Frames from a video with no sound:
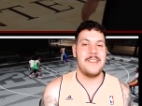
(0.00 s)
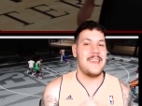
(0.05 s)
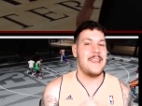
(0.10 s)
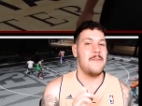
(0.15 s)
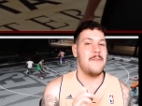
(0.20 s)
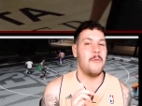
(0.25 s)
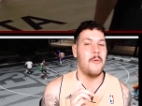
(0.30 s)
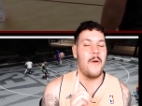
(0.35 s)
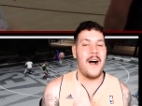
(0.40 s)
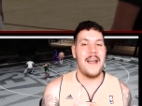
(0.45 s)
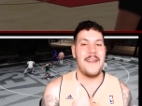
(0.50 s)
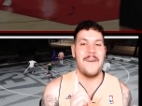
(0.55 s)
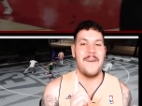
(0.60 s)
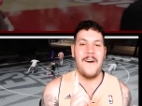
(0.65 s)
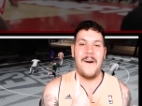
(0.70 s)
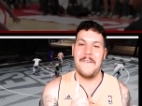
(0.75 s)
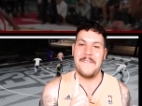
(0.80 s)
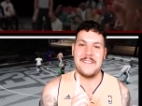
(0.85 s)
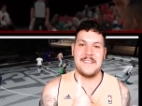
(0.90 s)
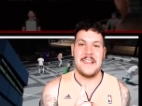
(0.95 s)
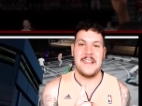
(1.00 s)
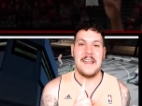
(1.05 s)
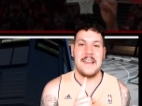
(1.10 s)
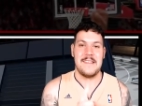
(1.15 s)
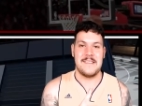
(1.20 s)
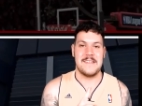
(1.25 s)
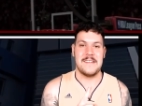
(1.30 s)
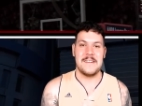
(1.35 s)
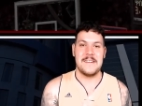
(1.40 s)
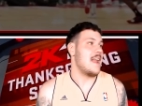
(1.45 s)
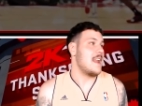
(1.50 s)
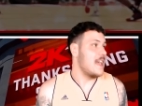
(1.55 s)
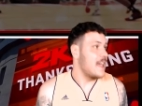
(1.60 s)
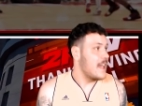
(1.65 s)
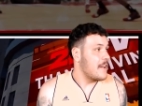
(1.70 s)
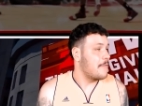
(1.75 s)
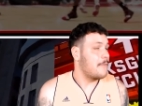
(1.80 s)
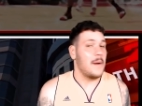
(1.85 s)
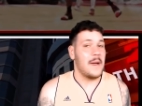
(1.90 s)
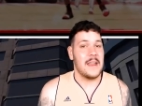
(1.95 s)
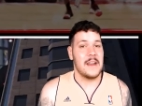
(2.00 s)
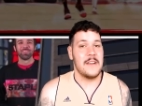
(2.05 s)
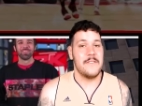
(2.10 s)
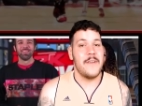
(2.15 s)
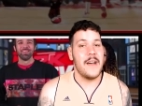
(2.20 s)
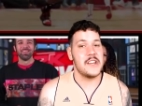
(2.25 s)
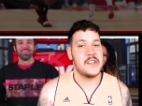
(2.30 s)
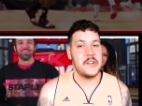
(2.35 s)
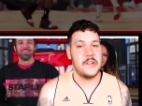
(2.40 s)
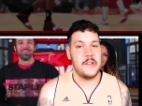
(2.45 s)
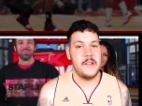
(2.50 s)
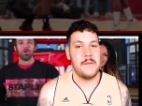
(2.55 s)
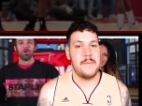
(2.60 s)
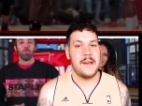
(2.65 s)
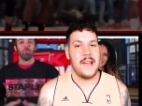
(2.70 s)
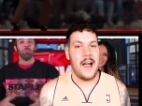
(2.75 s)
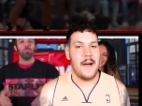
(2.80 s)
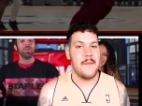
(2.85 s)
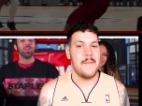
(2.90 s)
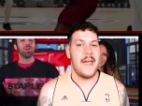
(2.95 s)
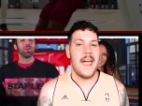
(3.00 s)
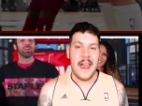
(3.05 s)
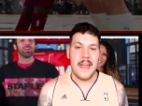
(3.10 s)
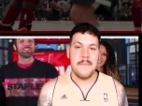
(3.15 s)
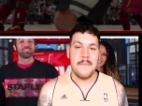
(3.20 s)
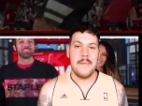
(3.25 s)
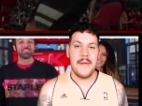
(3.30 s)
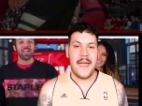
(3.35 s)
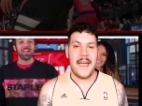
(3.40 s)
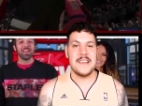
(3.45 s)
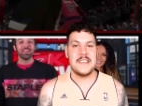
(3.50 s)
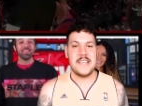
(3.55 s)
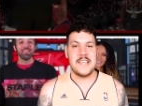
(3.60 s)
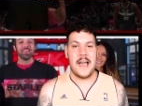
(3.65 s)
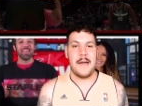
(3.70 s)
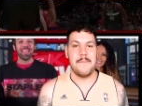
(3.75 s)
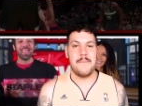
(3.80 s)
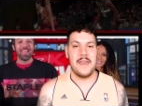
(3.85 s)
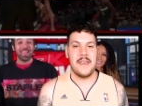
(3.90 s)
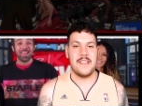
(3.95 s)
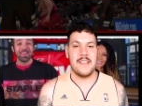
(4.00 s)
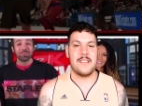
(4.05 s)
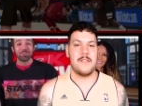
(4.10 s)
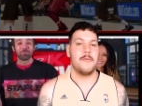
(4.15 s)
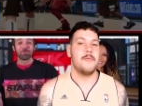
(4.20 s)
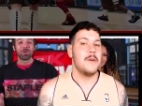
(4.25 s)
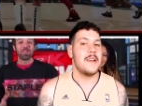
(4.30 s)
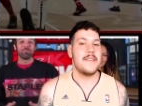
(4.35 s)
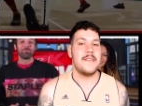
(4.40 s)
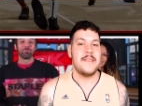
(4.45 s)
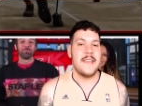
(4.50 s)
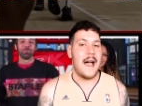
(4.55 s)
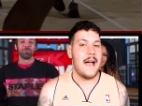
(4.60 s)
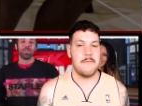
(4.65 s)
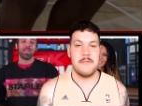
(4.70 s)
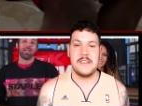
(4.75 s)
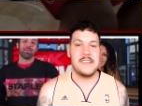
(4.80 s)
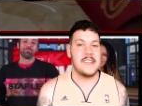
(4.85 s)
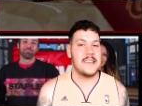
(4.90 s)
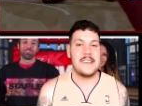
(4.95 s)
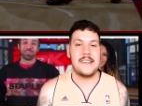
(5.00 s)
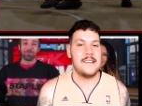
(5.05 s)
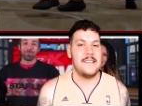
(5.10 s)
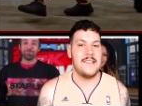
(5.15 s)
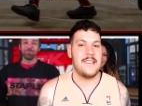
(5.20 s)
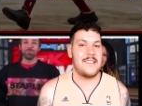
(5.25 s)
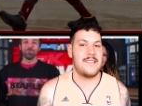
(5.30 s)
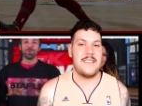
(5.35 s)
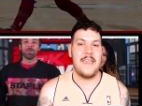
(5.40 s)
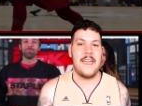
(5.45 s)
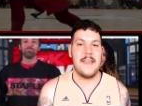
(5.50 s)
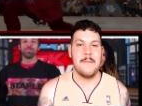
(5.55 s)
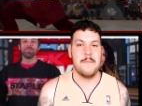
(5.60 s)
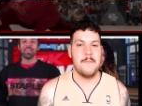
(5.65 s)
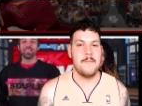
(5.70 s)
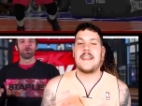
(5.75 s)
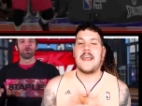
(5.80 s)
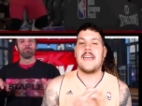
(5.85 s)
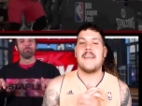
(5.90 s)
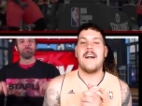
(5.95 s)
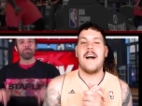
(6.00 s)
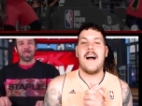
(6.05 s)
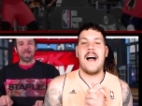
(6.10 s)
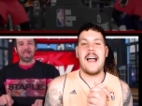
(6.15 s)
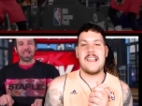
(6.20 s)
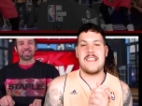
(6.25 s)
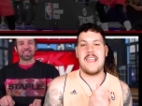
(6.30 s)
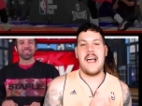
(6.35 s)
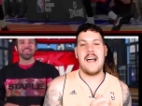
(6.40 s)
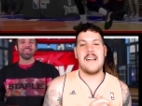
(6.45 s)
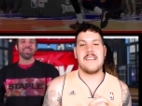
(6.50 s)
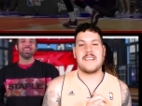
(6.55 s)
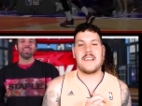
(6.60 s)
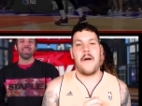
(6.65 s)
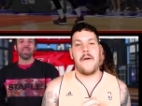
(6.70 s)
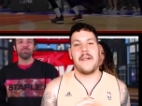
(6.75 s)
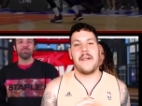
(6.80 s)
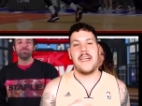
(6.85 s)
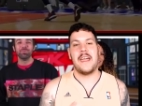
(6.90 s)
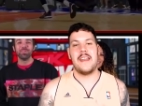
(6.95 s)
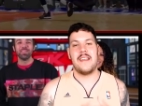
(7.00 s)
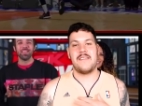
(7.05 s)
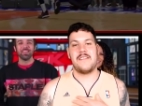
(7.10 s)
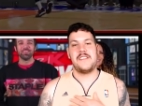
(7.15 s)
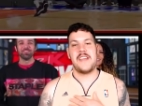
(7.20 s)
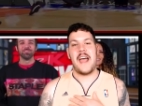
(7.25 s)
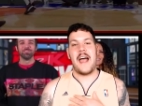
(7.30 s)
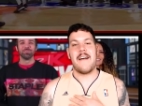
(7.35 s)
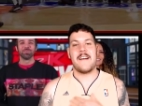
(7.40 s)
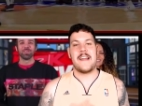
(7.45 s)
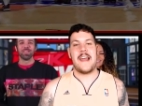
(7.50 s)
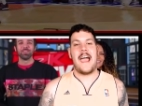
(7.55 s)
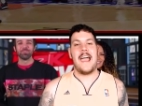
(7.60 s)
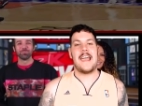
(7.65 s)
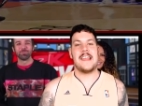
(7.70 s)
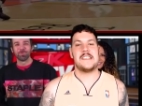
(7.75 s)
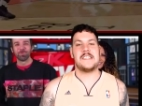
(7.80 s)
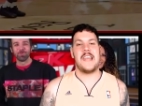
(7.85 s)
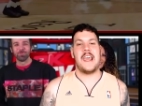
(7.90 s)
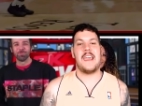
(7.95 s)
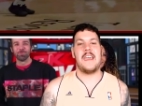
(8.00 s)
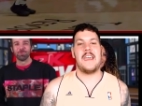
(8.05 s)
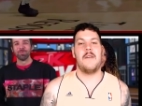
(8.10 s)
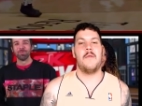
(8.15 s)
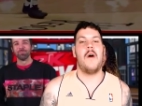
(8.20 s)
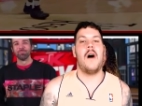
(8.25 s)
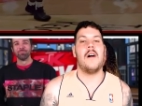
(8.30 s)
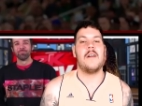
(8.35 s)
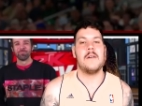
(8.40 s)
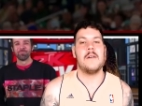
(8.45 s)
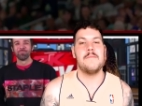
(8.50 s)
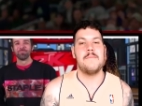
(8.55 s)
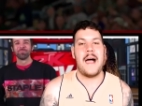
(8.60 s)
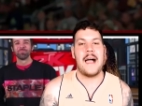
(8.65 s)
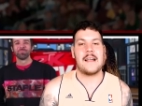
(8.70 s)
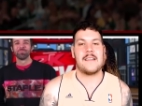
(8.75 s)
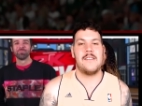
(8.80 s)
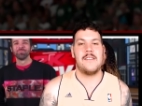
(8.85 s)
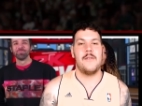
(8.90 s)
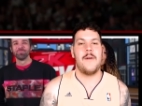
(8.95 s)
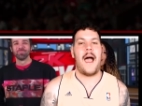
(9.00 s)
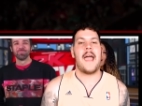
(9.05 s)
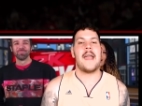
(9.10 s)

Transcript: within one offseason, and if we can eventually become NBA champions with that ridiculous team. G'day guys, how's it going? It is Jared HD here. Welcome back to